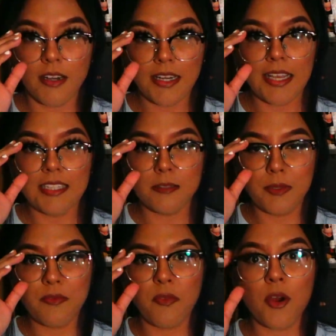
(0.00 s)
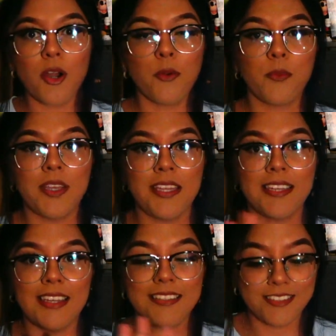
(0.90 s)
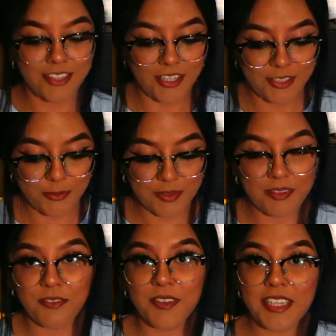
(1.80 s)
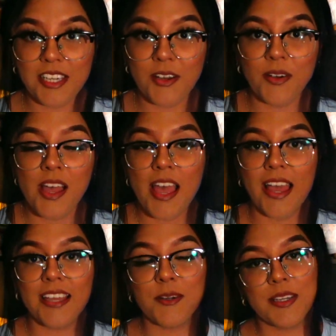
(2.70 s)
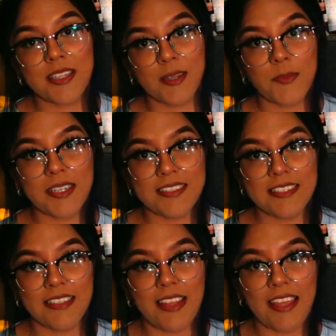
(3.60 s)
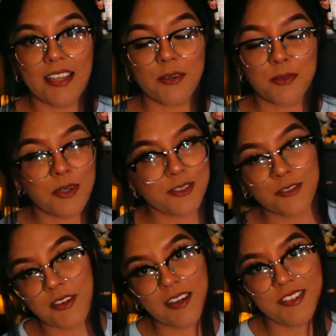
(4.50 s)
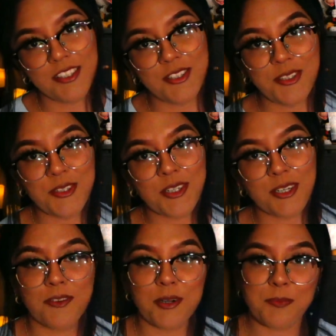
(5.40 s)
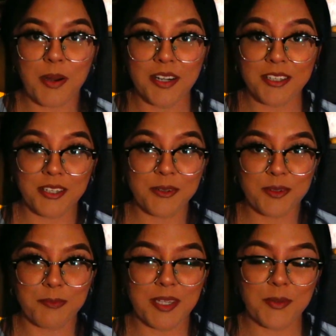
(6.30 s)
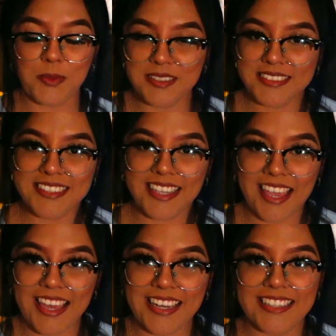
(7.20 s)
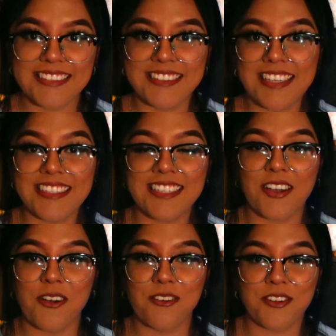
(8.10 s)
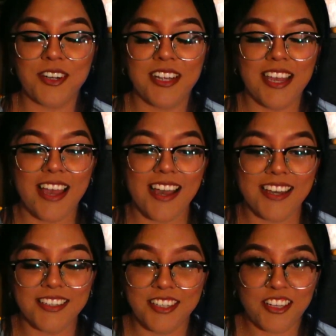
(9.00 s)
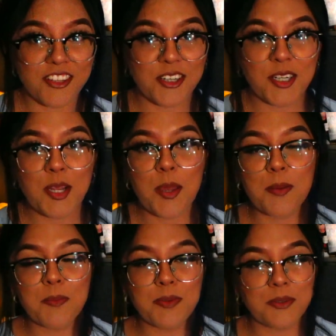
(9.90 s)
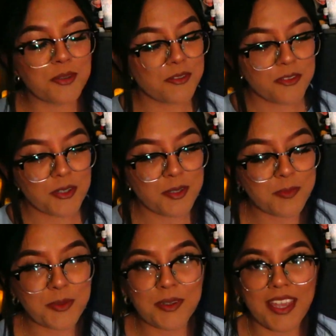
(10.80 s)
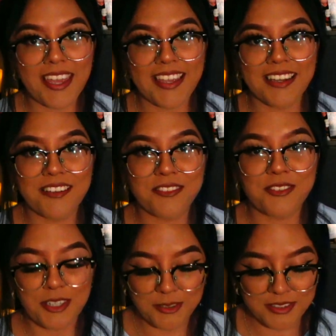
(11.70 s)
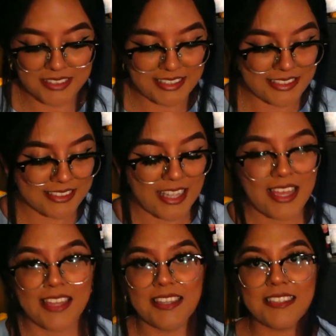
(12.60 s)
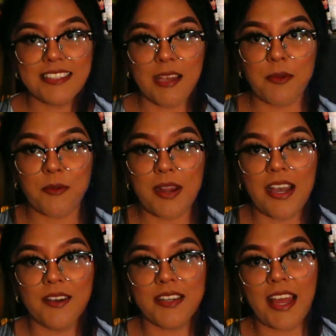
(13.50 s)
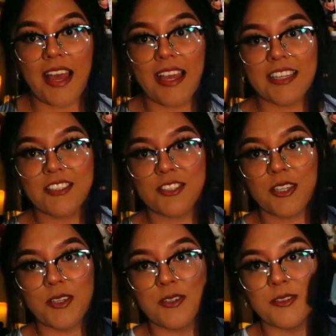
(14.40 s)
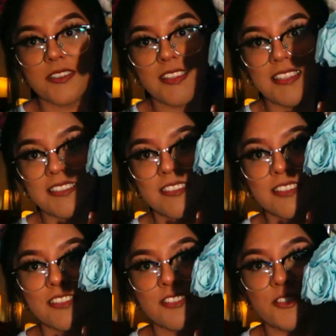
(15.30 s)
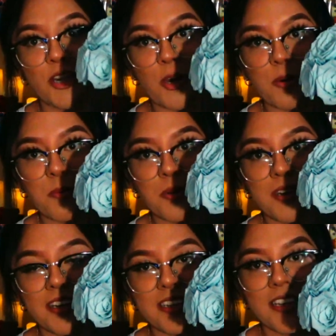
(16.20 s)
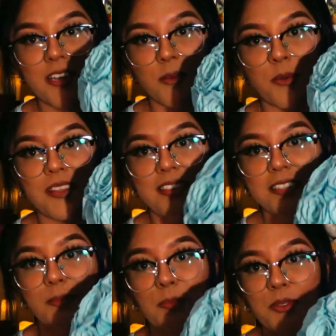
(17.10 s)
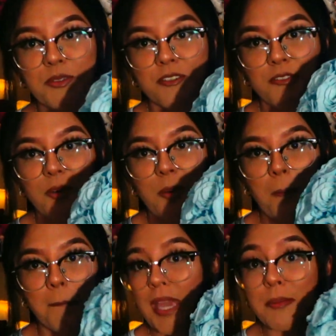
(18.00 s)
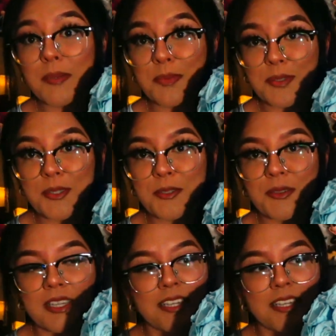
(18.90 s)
Alright guys, before we get started with the video, I quickly wanted to thank Rose Forever New York for partnering with me once again and sending over another beautiful bouquet of roses. This time around I chose this dome one with these beautiful baby blue